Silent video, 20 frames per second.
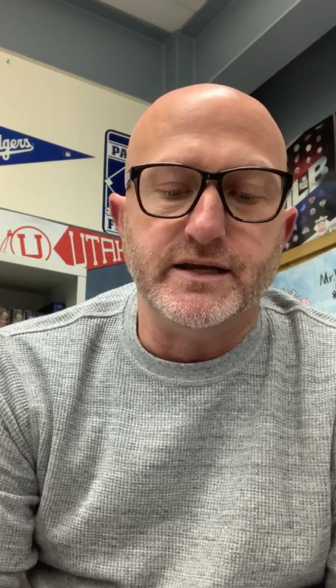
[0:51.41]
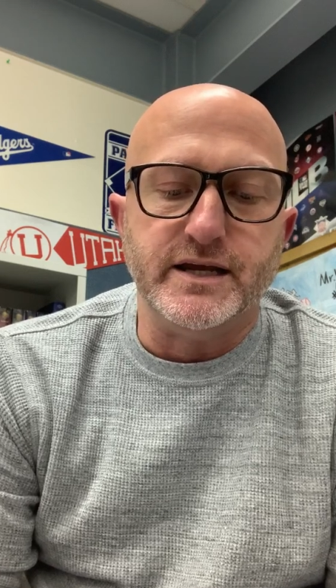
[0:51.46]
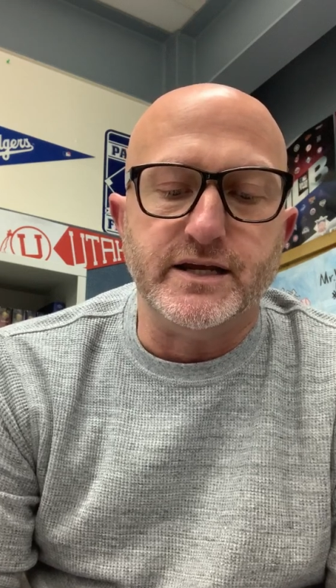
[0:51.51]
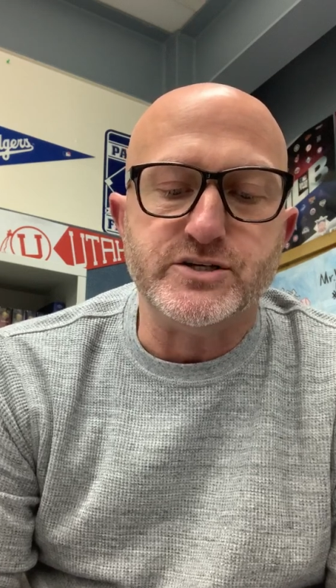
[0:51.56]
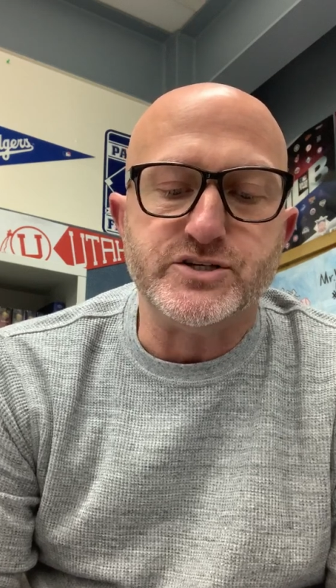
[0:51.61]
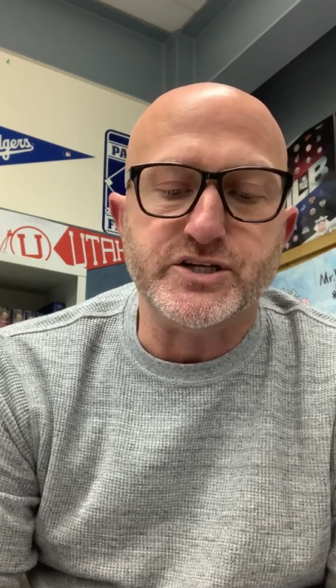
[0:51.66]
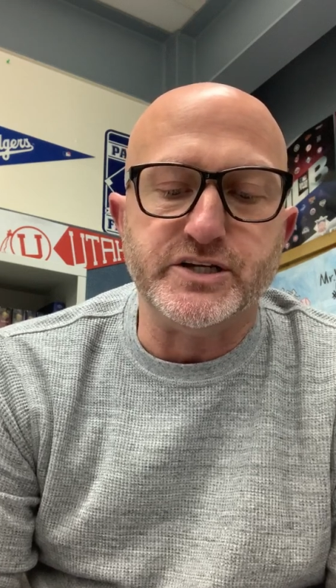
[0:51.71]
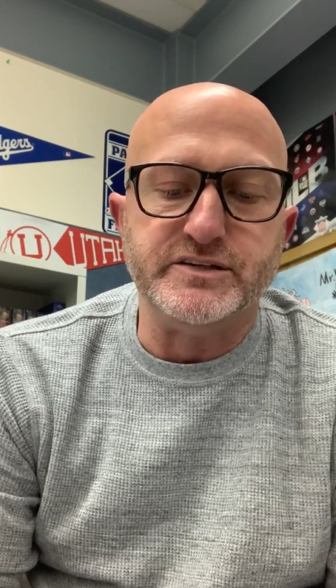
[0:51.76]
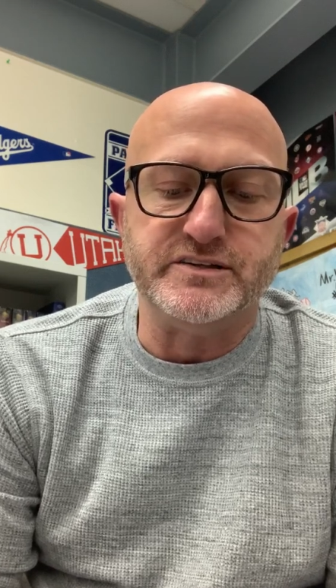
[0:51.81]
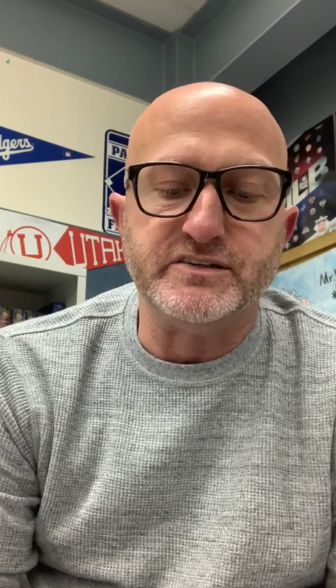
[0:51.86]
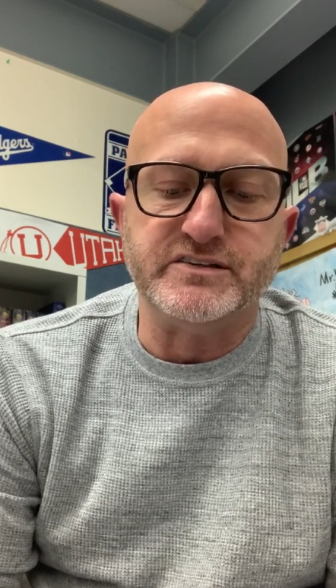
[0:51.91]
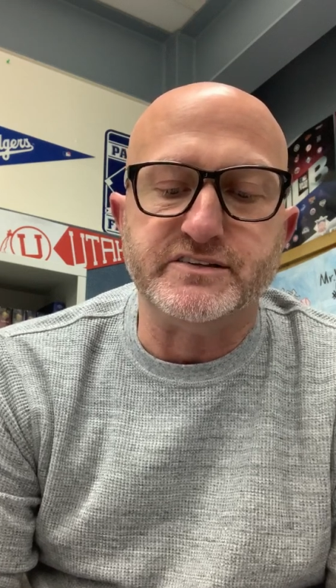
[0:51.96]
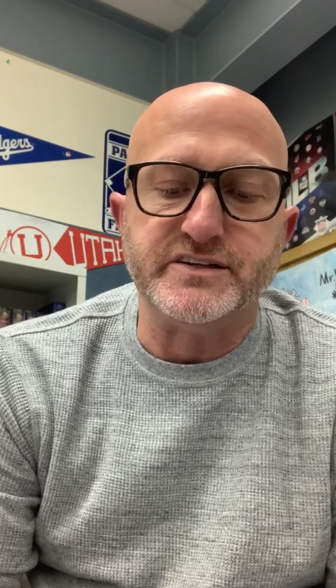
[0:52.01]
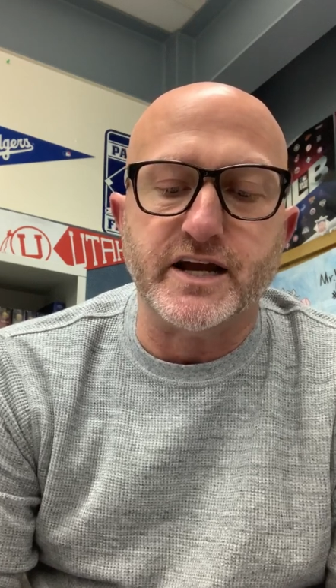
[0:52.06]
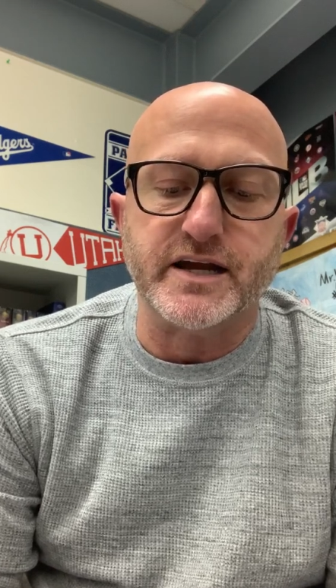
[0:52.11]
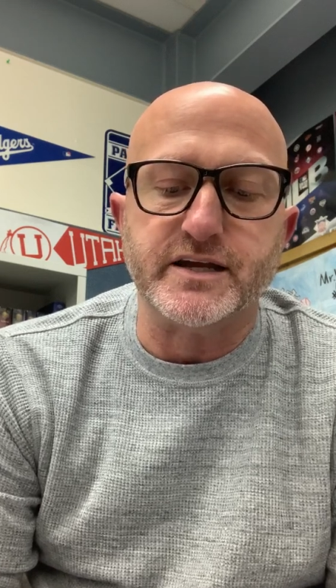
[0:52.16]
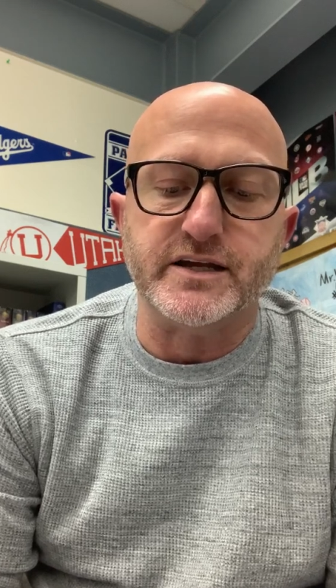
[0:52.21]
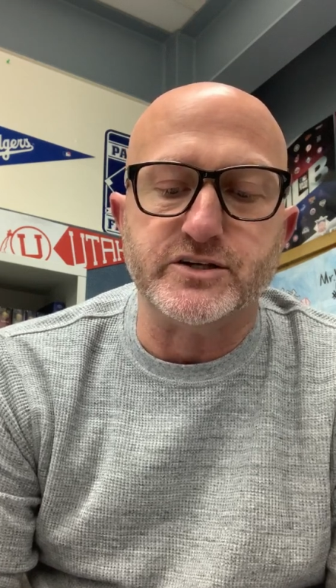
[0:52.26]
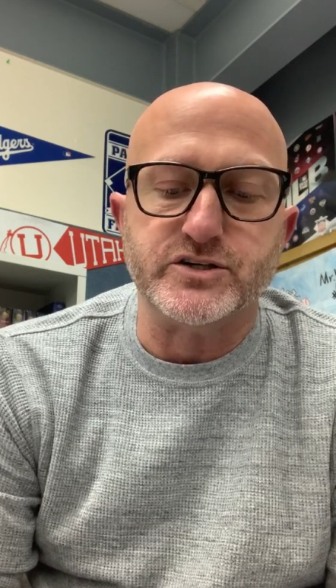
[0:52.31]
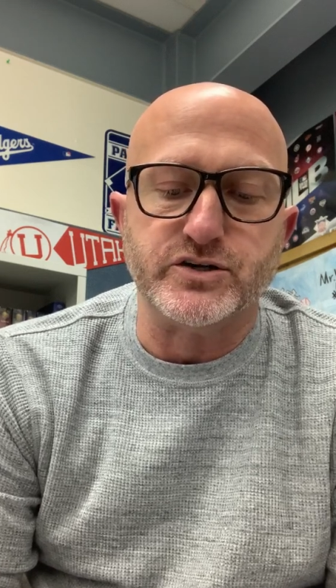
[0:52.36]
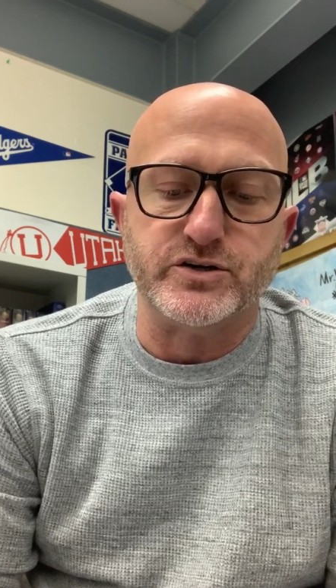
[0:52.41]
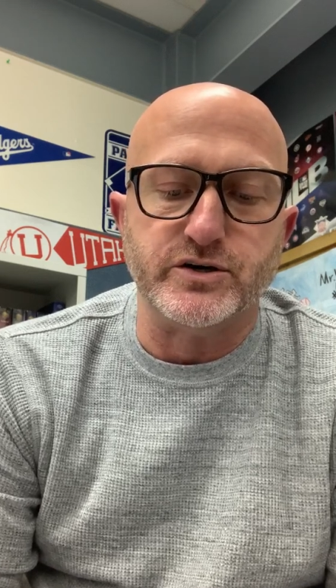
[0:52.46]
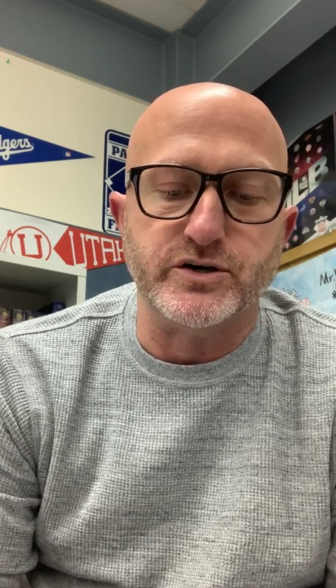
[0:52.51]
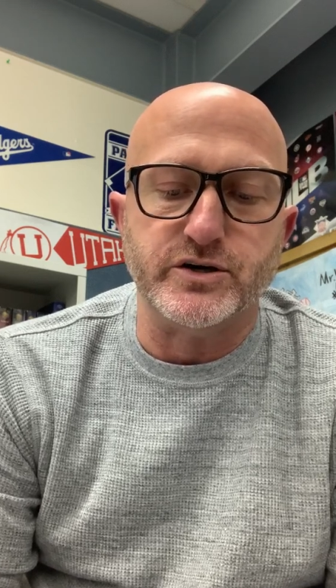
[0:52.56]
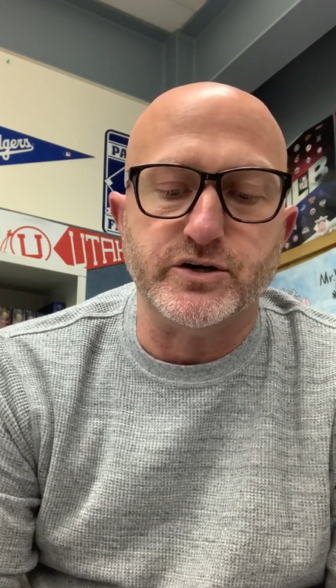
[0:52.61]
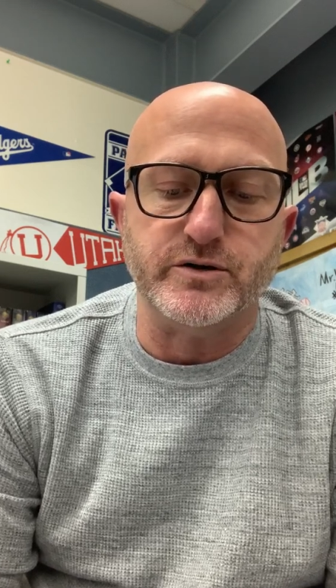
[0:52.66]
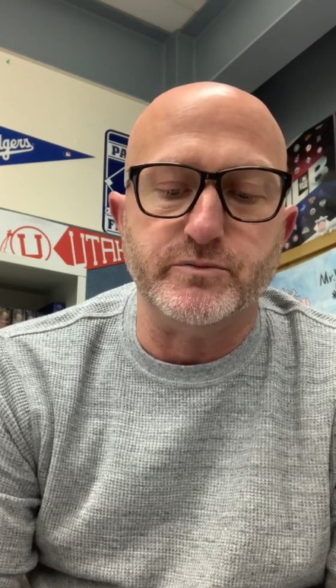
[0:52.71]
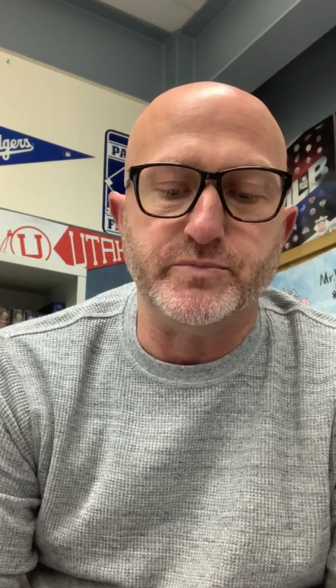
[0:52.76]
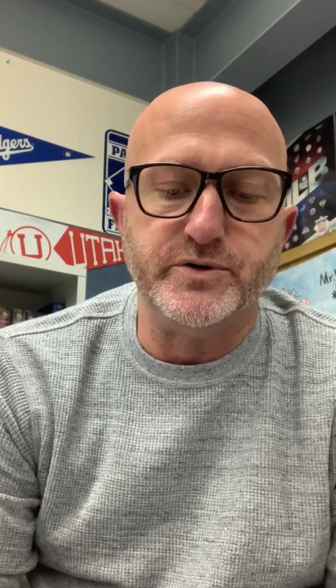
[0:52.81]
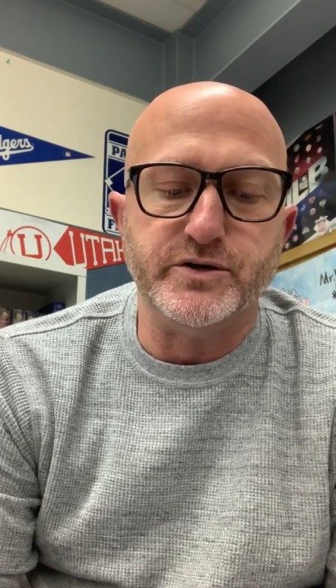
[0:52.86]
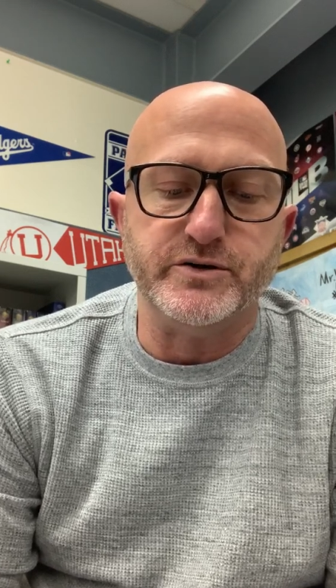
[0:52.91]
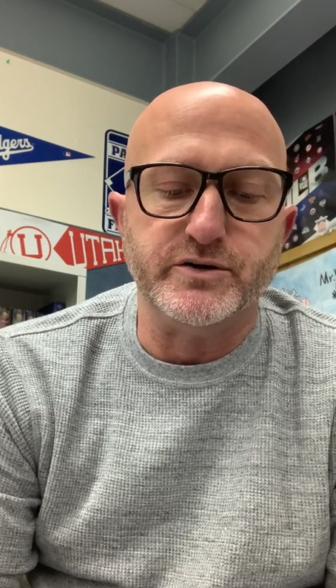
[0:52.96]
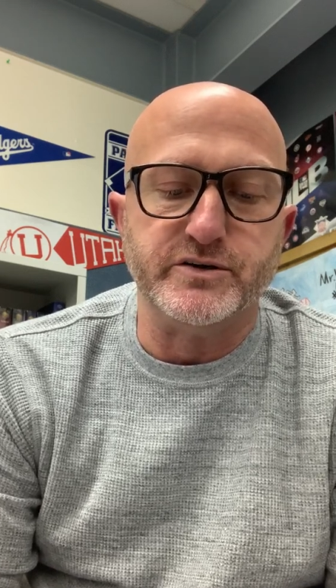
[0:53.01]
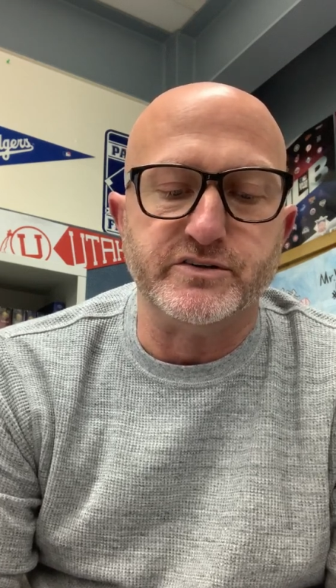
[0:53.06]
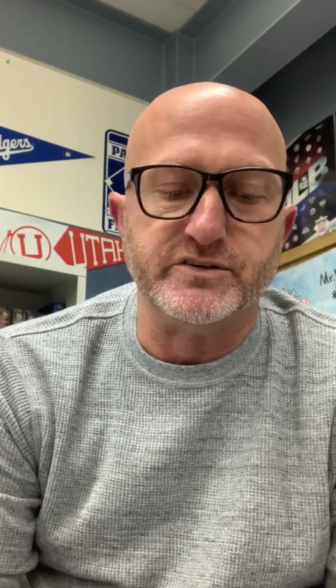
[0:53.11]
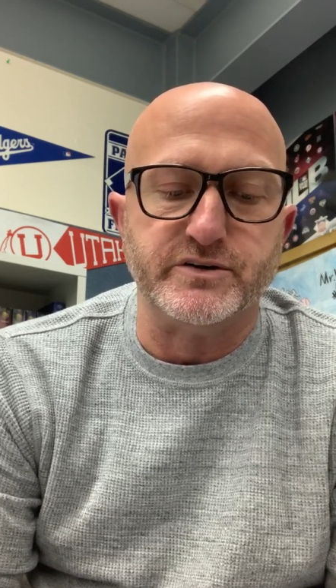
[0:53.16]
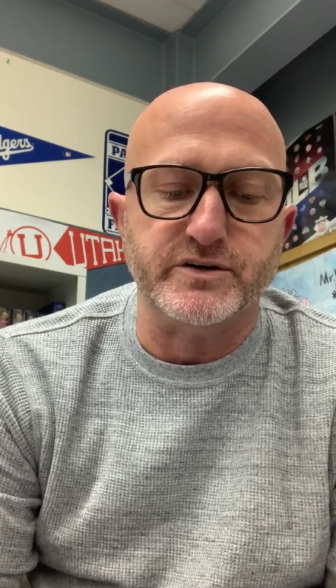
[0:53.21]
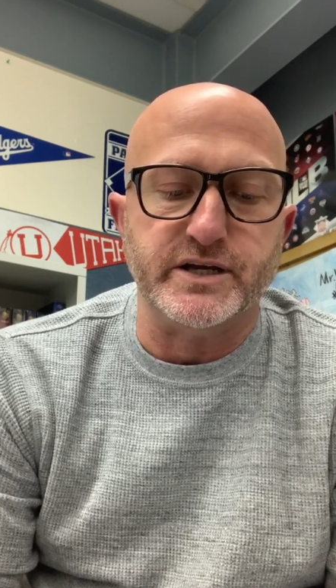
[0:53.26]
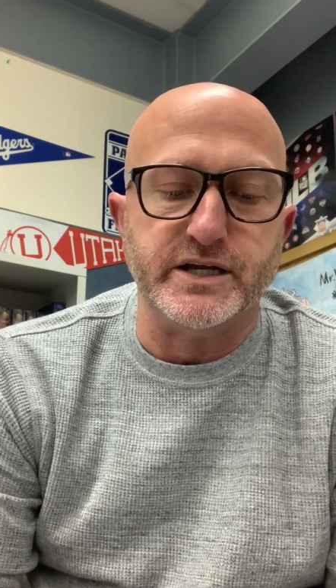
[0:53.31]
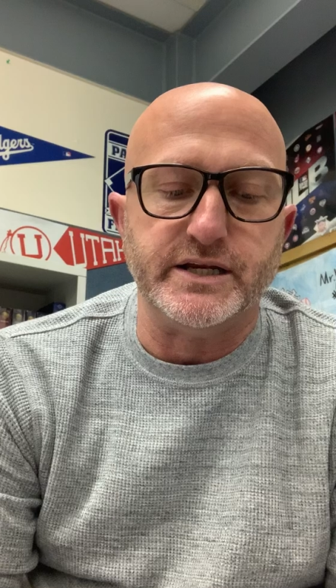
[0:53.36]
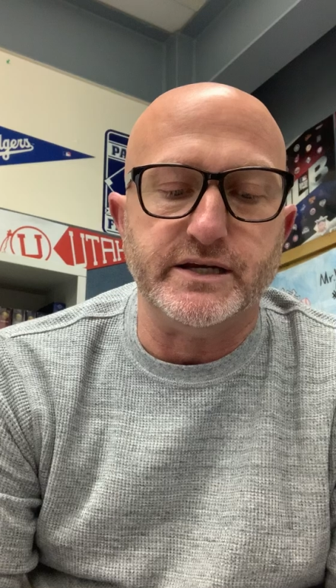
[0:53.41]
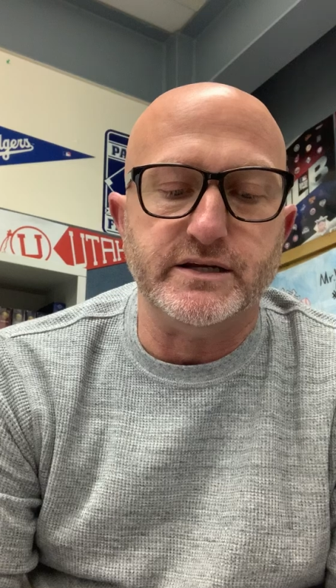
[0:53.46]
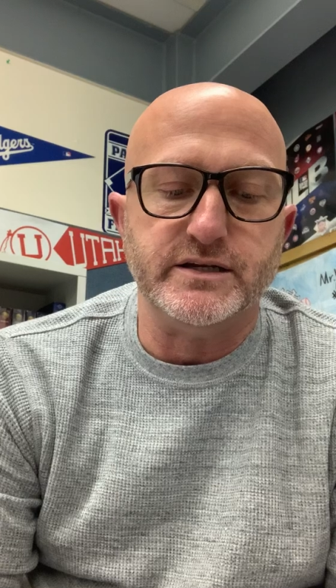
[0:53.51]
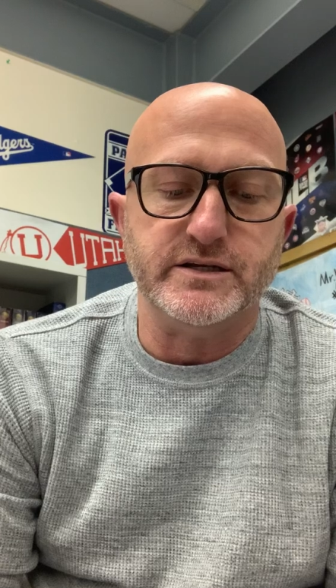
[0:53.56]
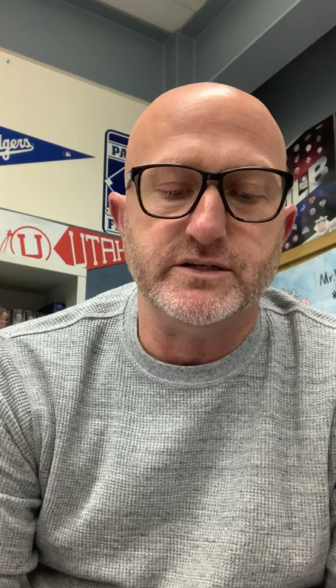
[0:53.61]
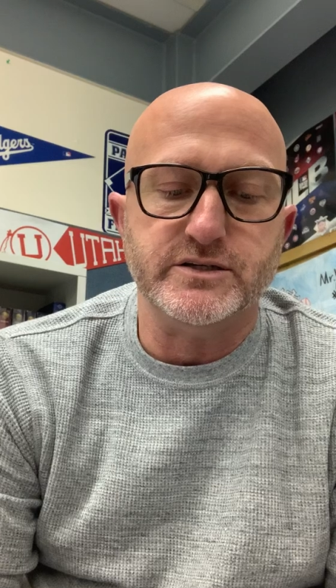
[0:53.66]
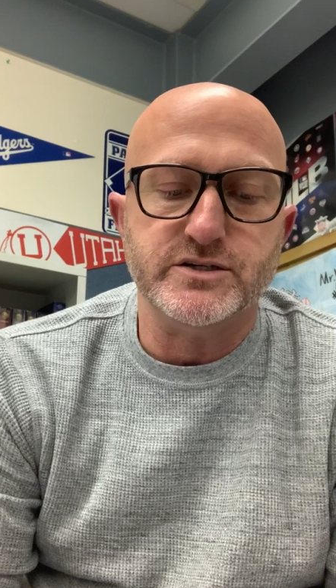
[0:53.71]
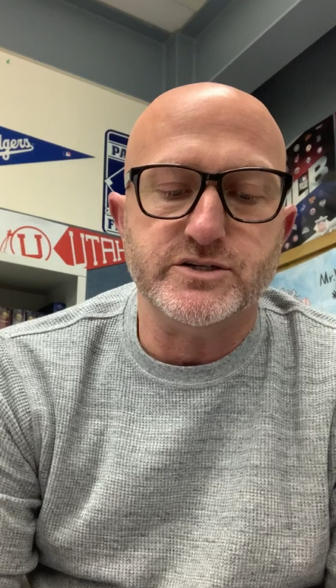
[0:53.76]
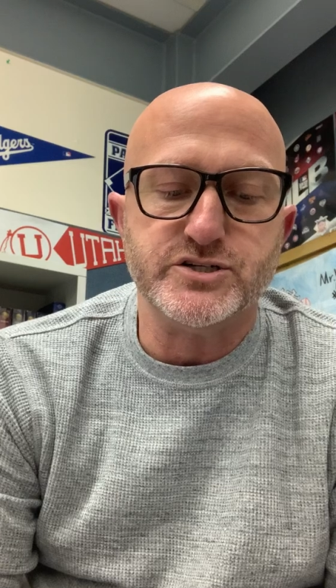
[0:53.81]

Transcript: and she'd stuck it to her computer screen.